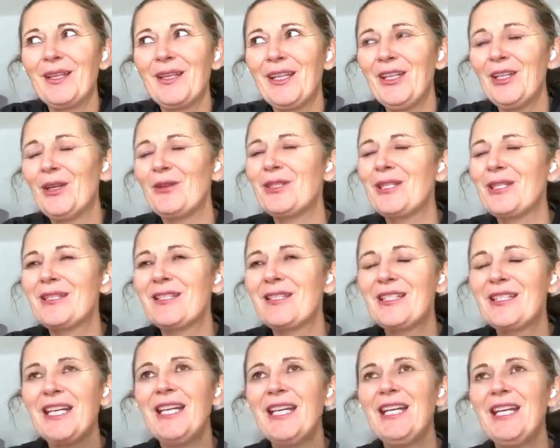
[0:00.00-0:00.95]
you know, to
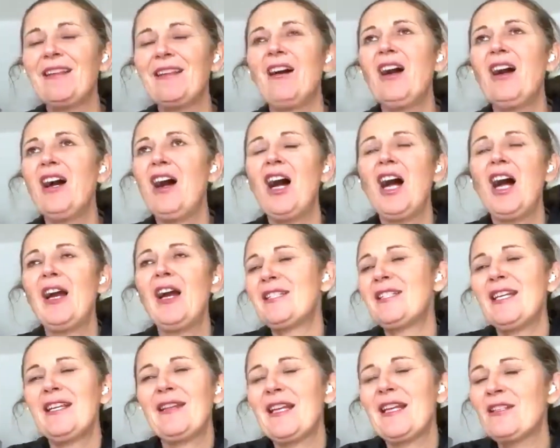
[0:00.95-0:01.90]
see, I
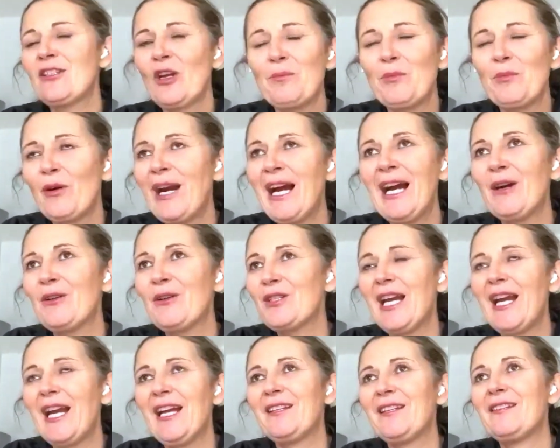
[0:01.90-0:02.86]
sit there so proud,
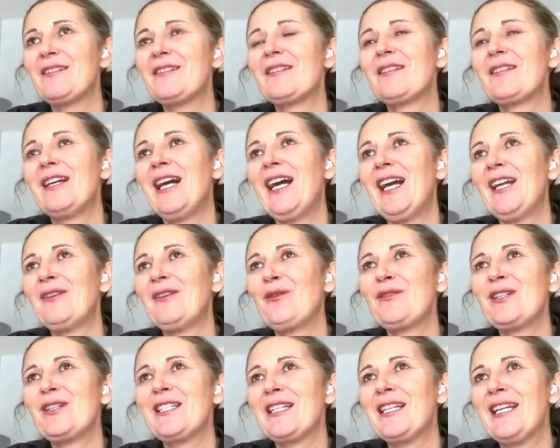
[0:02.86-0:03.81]
and
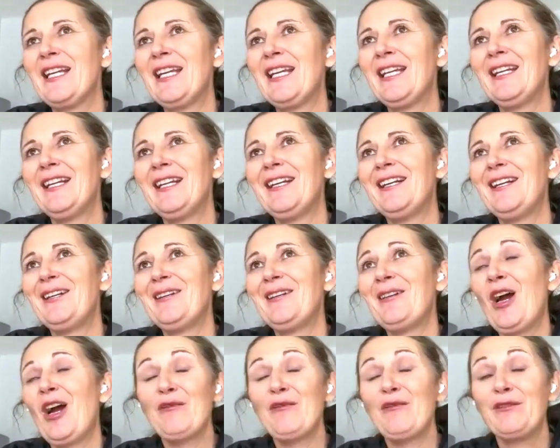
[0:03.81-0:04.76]
obviously
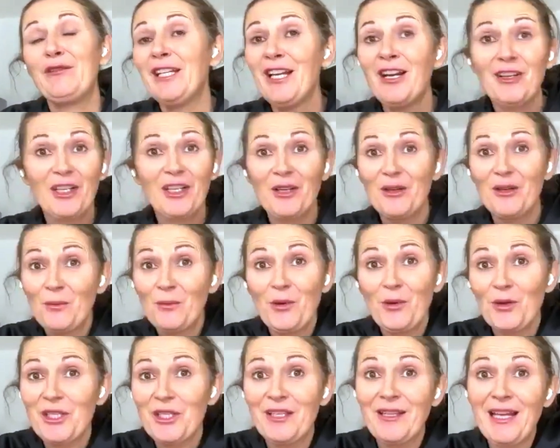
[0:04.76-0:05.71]
hopefully young girls are
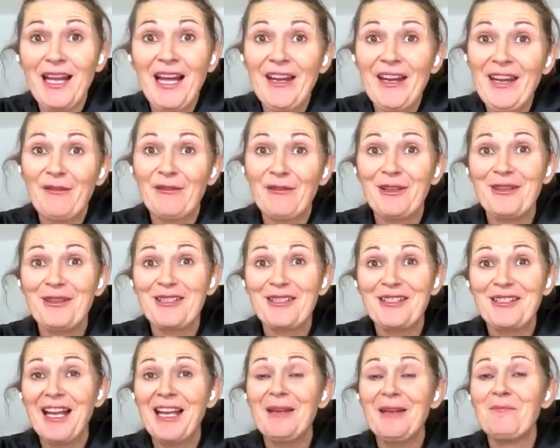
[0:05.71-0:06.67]
watching that and having the
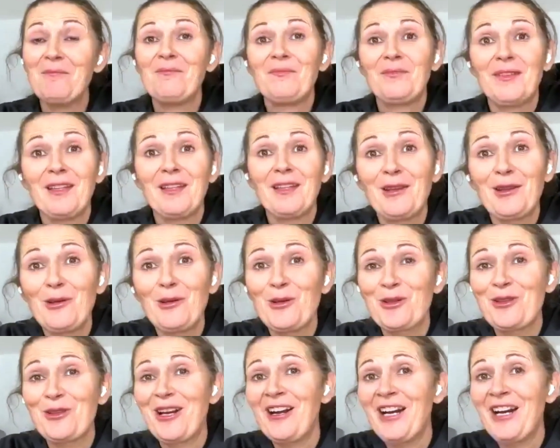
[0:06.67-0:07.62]
same
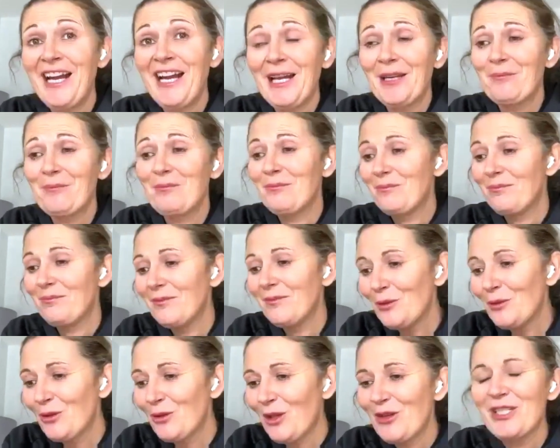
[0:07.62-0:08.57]
thoughts that I had
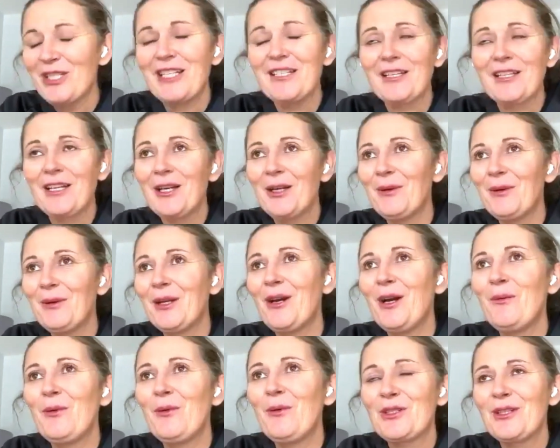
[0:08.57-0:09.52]
all those years ago when
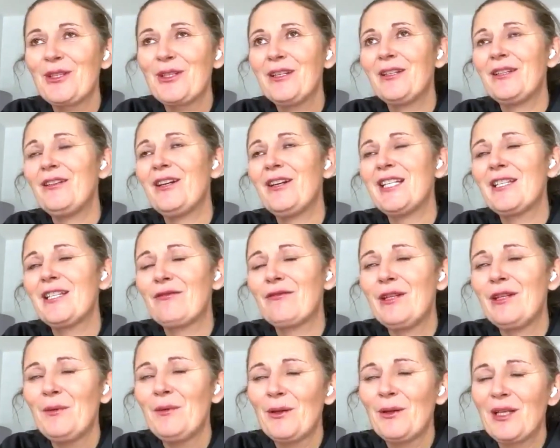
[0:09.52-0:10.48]
I watched the
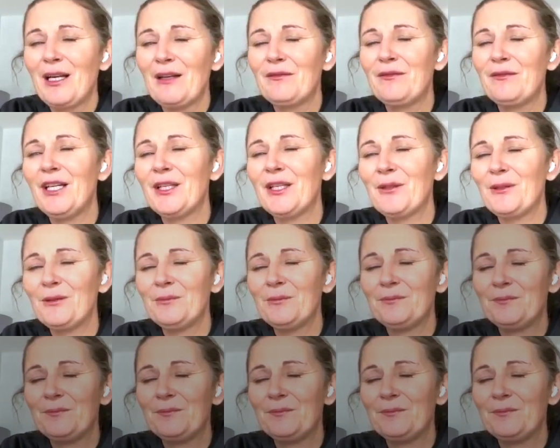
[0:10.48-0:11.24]
93 World Cup final.